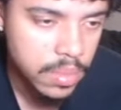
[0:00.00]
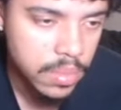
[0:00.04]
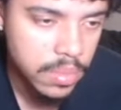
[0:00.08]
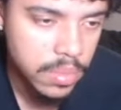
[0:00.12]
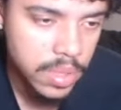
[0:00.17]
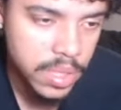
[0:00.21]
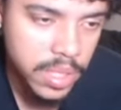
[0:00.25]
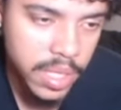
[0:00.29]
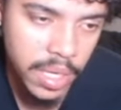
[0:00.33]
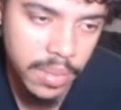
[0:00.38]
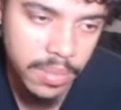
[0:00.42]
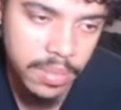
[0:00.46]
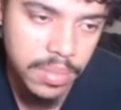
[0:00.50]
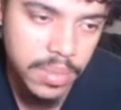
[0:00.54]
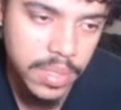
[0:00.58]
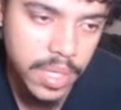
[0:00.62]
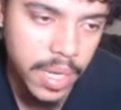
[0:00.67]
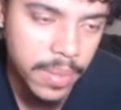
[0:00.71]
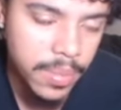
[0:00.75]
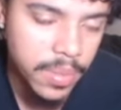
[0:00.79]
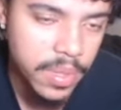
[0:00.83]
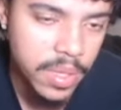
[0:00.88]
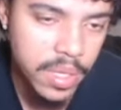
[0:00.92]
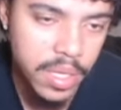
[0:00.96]
Same
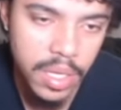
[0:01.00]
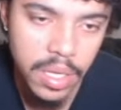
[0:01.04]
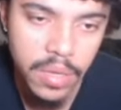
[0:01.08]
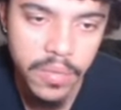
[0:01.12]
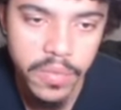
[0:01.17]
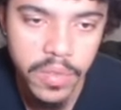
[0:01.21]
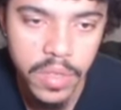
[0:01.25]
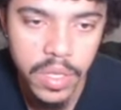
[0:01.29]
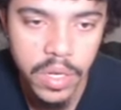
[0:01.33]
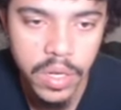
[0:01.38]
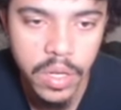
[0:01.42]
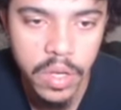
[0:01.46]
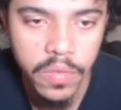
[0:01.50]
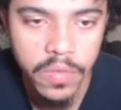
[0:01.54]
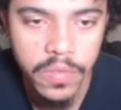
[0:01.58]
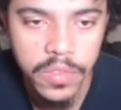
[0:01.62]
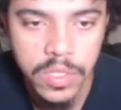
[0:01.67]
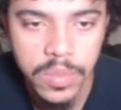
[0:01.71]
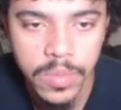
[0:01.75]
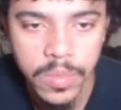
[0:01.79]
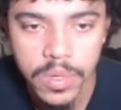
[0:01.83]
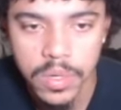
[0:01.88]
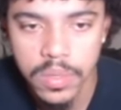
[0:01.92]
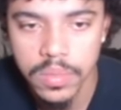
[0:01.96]
type of thing for the
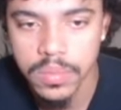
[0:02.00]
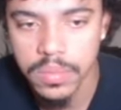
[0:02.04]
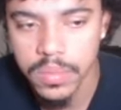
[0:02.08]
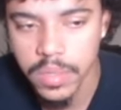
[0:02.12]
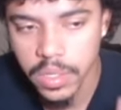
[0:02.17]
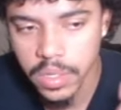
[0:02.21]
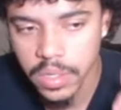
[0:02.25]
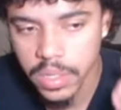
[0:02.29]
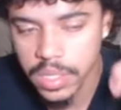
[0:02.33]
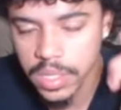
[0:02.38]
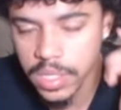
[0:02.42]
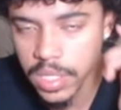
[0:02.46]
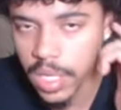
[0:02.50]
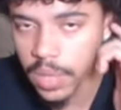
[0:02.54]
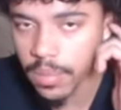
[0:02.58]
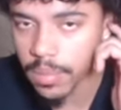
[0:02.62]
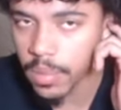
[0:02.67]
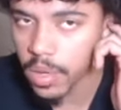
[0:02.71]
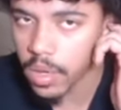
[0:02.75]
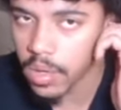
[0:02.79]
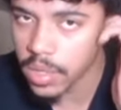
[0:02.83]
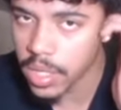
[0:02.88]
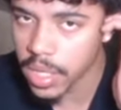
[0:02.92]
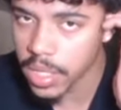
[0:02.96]
Dolphins, bro. They're in the same
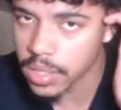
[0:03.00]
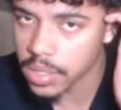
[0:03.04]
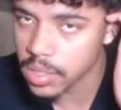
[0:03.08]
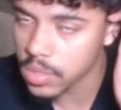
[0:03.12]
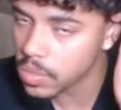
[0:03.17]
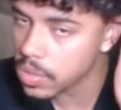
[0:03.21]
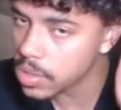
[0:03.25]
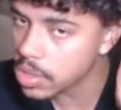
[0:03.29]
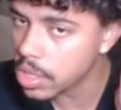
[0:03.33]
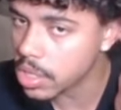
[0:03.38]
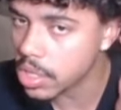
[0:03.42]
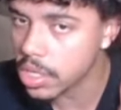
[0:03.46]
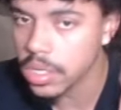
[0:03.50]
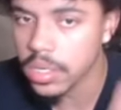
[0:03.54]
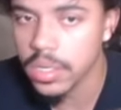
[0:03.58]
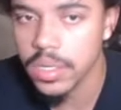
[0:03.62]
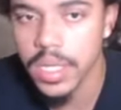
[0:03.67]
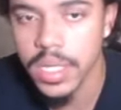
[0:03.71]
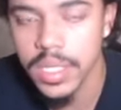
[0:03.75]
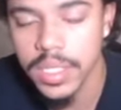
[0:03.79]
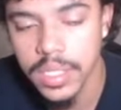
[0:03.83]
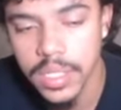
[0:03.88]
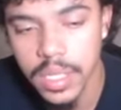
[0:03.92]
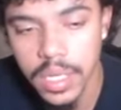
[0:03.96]
boat. Like, Tua's hurt and
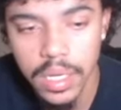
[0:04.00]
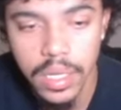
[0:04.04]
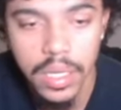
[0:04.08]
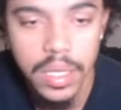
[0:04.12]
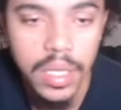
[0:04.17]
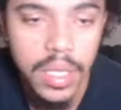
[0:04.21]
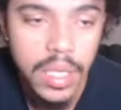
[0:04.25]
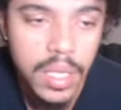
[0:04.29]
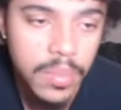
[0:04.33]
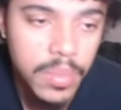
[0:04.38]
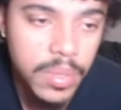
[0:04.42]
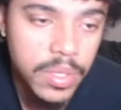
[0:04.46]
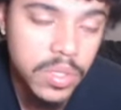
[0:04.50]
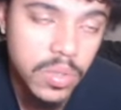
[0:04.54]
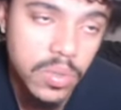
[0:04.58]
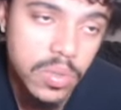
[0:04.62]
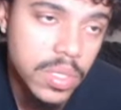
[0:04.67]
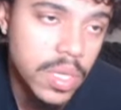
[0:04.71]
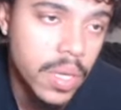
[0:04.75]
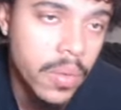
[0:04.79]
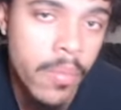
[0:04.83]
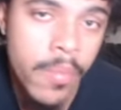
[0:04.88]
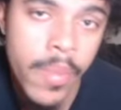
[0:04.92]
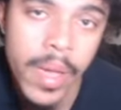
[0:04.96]
they suck. But Tua's
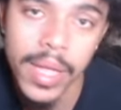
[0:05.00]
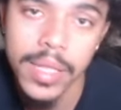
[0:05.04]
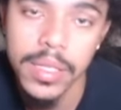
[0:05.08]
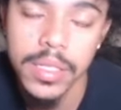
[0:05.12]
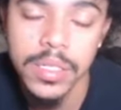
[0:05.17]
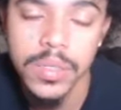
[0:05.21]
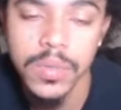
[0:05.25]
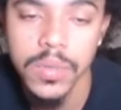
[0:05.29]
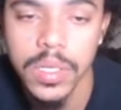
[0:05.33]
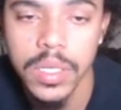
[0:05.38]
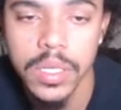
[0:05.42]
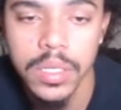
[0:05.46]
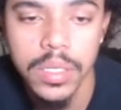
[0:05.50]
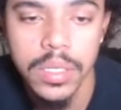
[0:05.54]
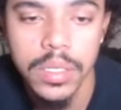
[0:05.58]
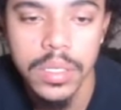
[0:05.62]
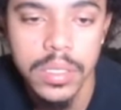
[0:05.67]
coming back this week.